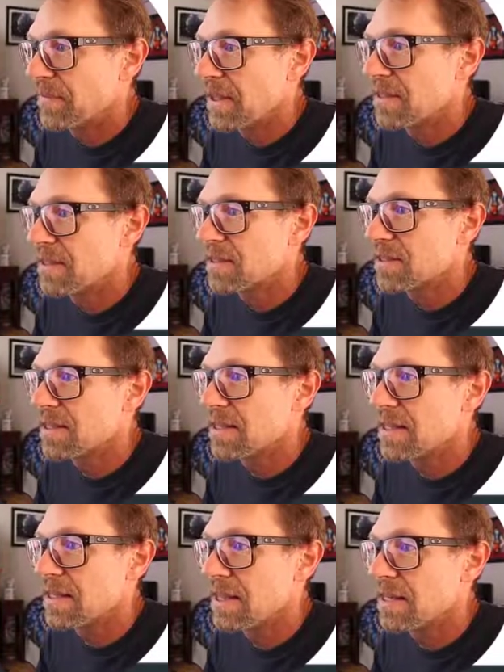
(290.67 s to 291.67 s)
And this is
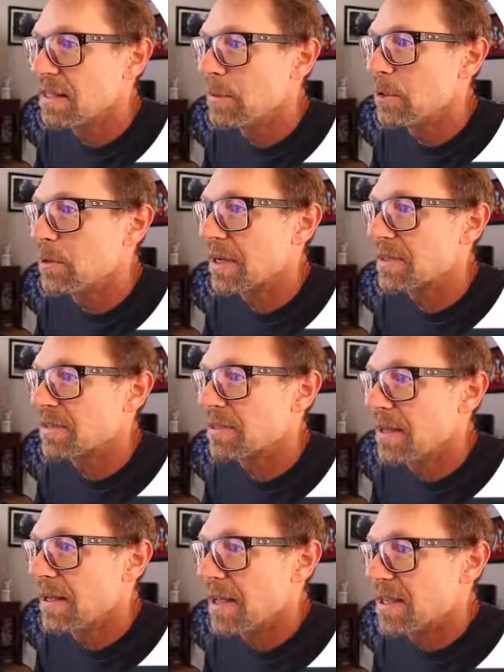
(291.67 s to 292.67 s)
in the AWS
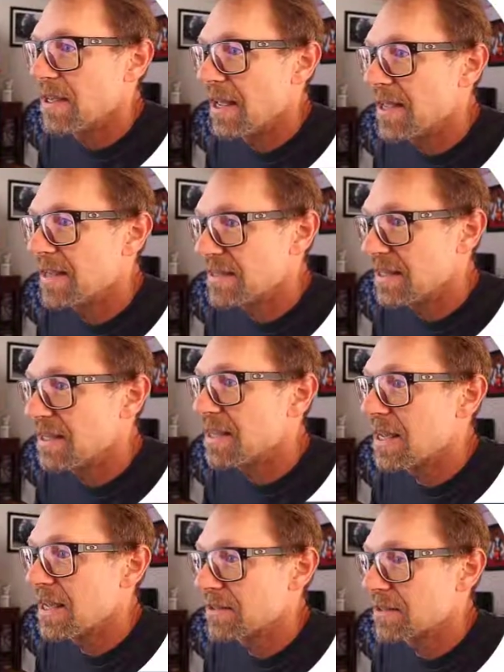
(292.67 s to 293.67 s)

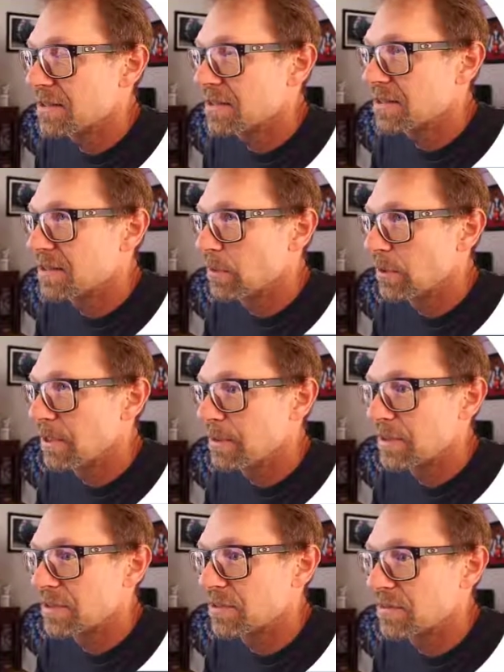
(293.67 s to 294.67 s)
SES Simple
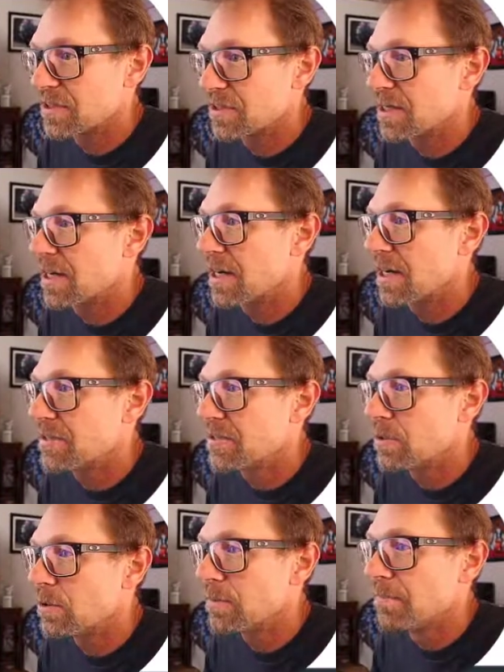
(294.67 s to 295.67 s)
Email Service
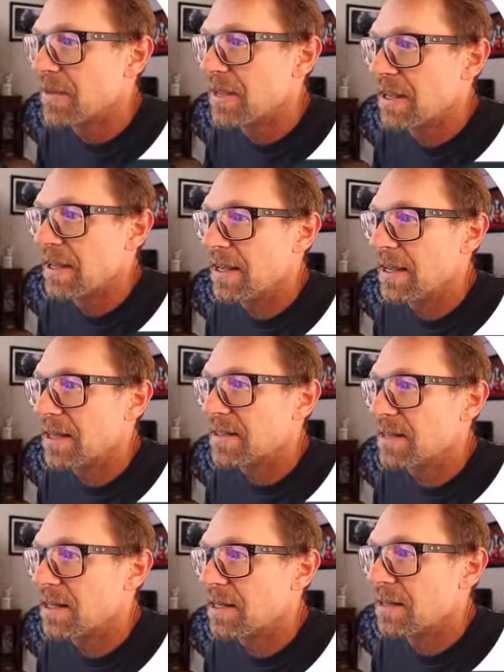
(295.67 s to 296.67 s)
console at